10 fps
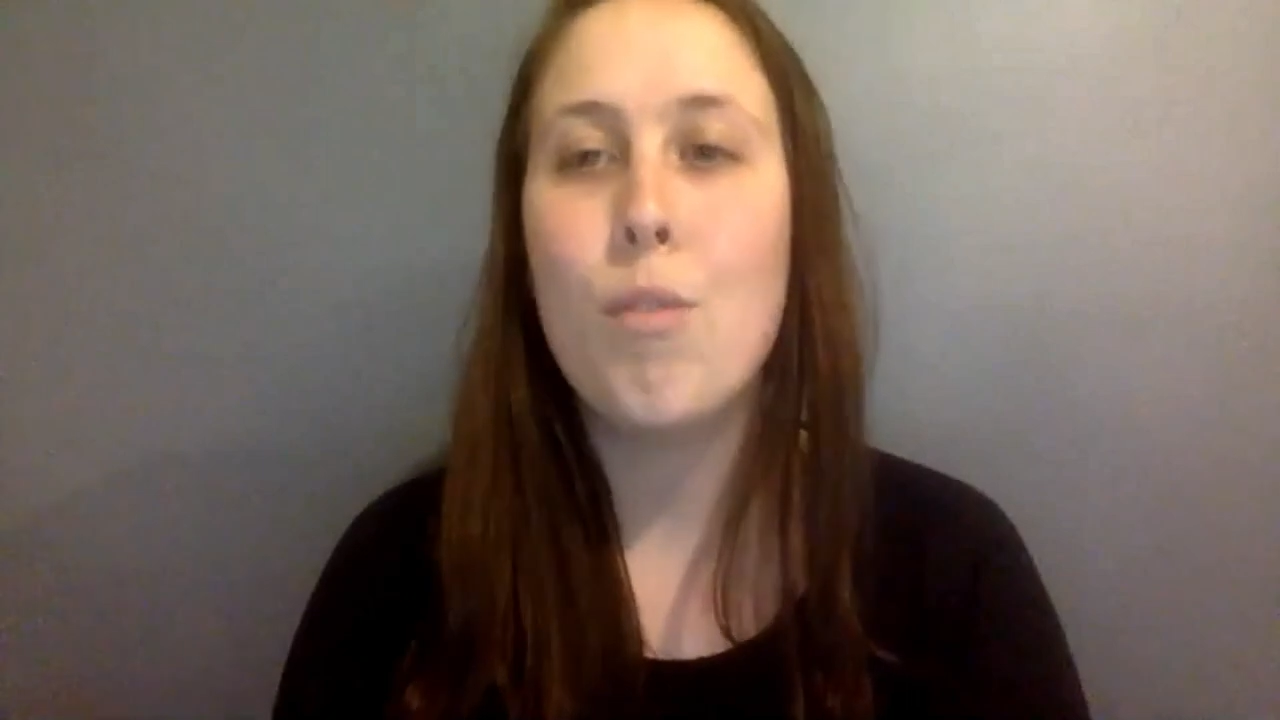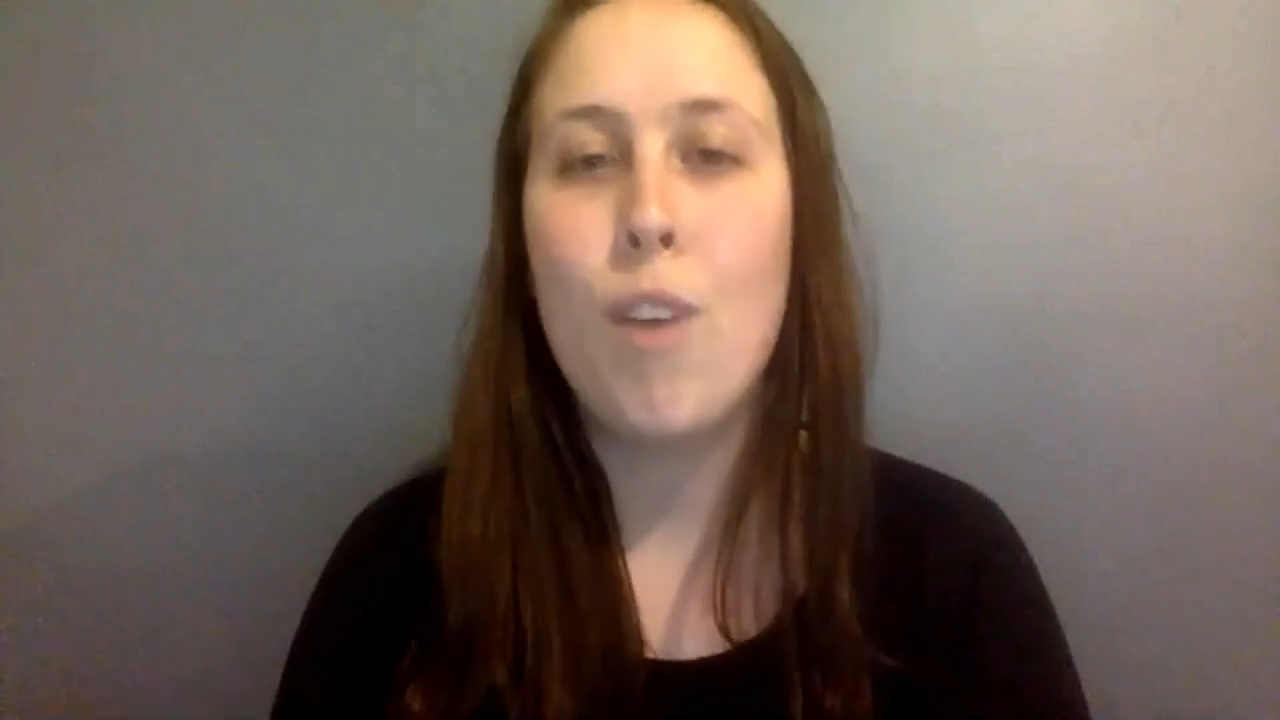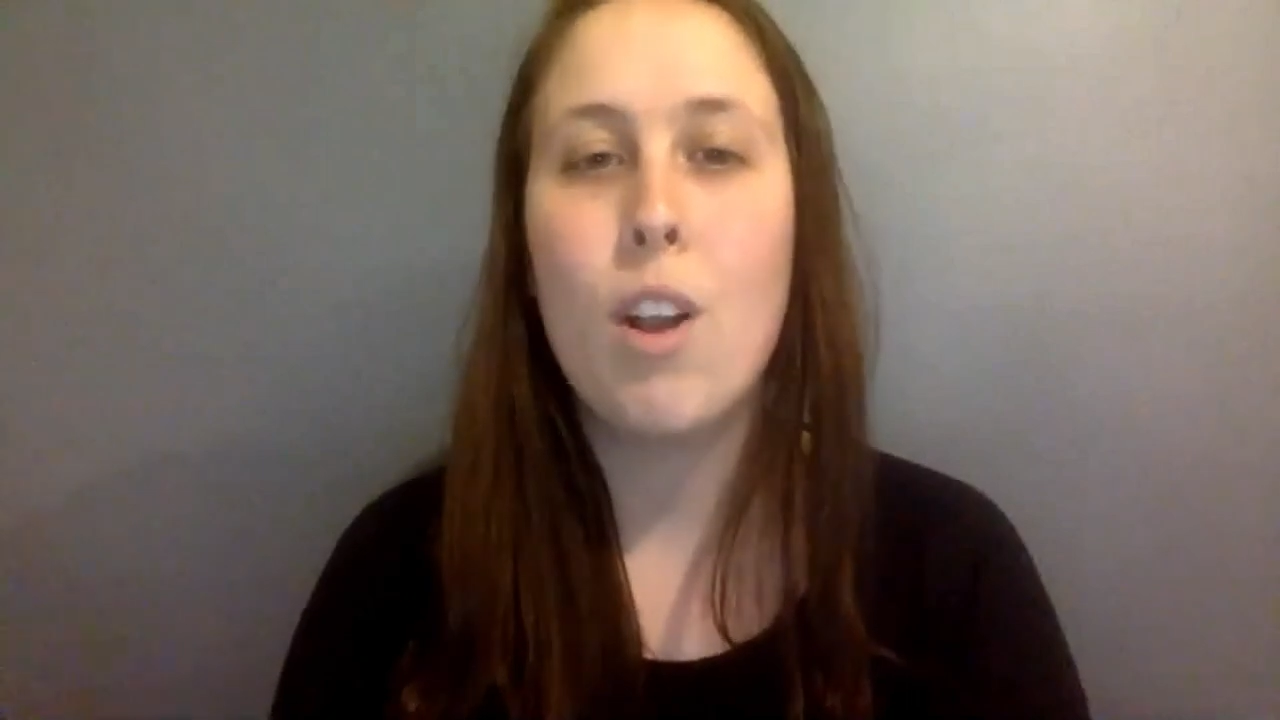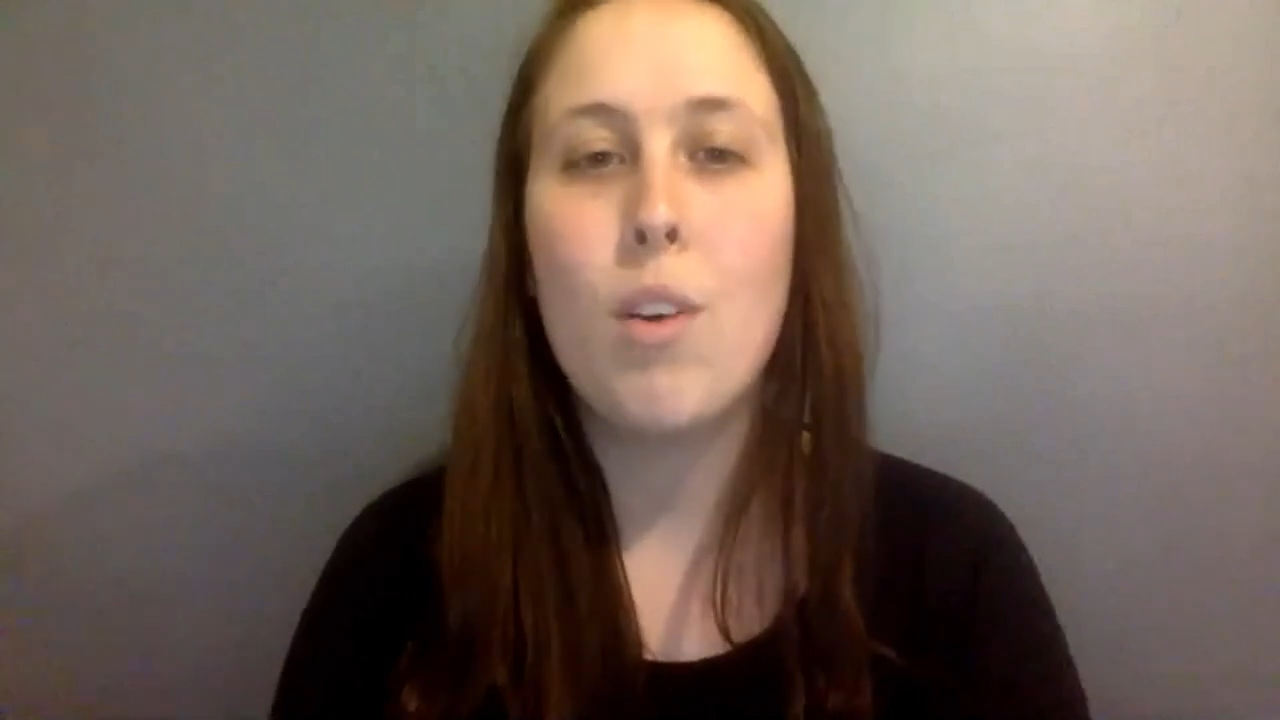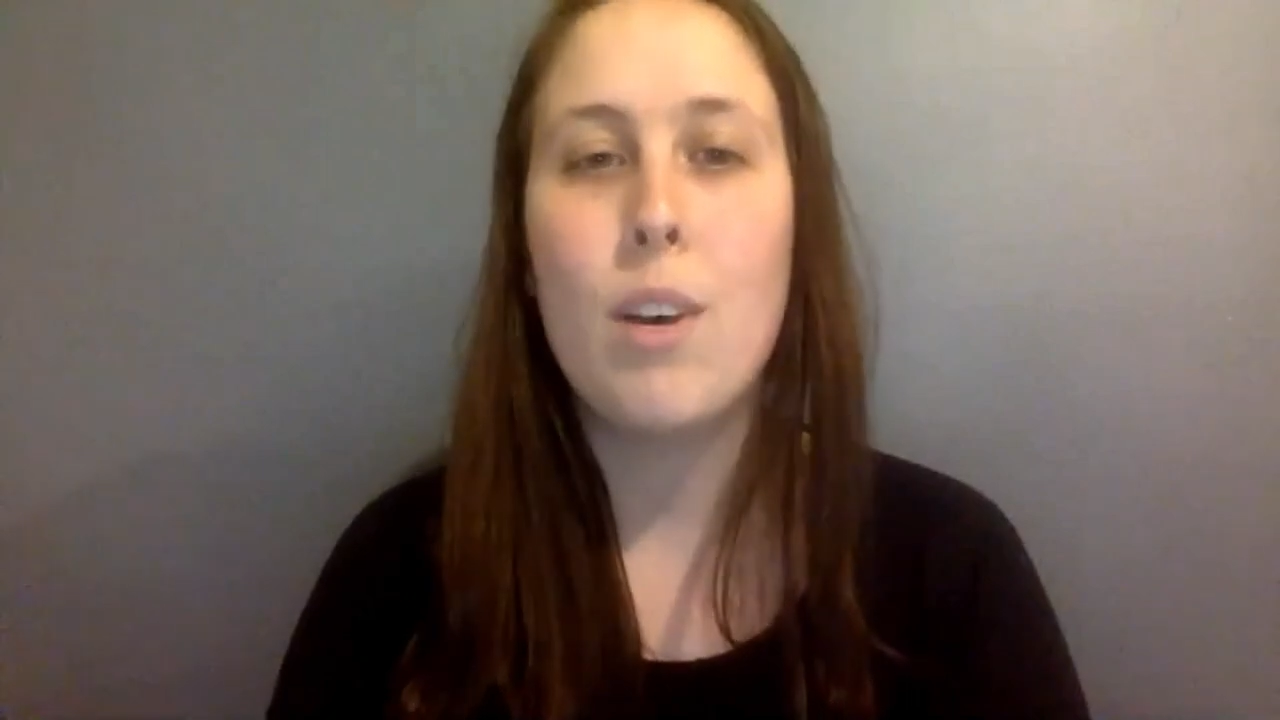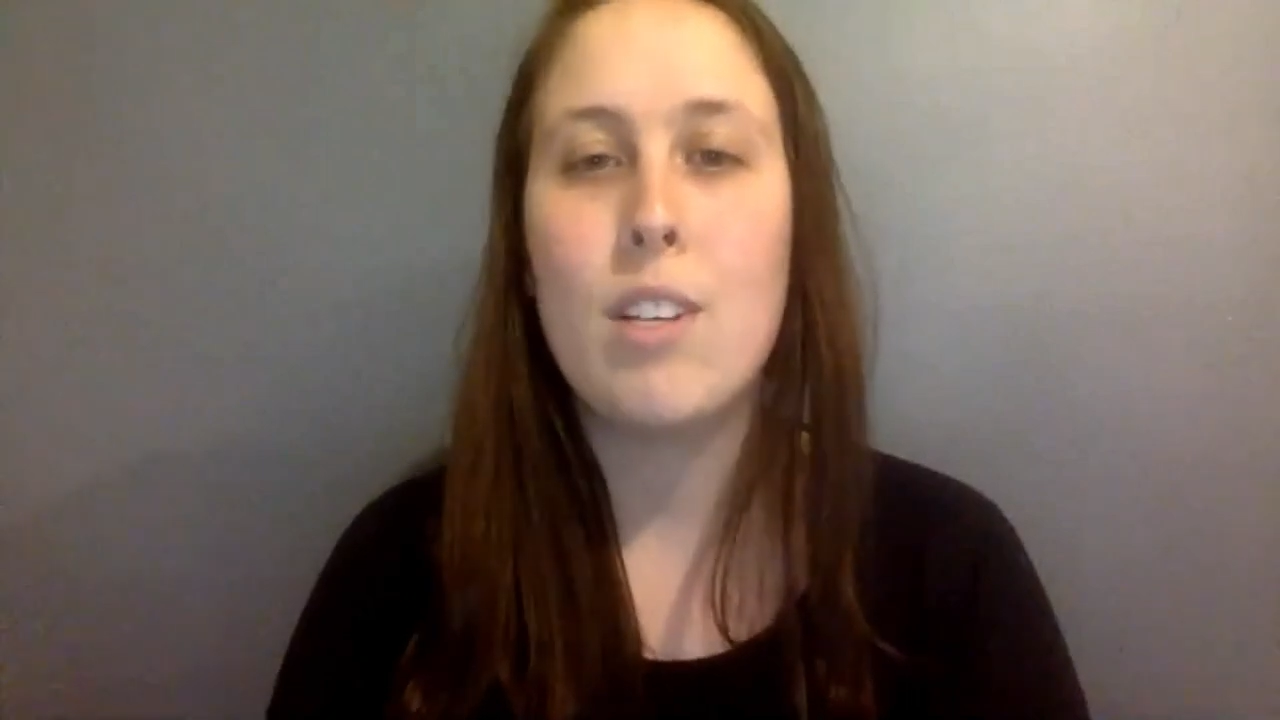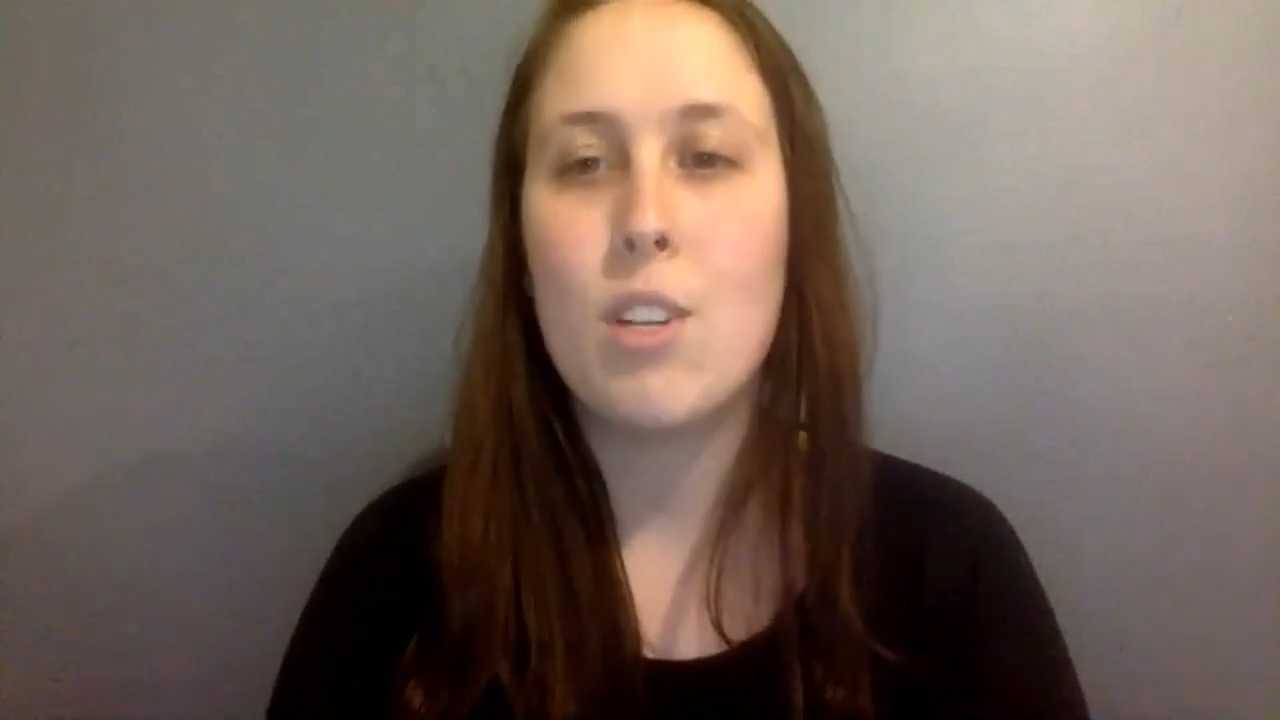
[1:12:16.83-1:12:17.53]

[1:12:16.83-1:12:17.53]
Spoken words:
follow us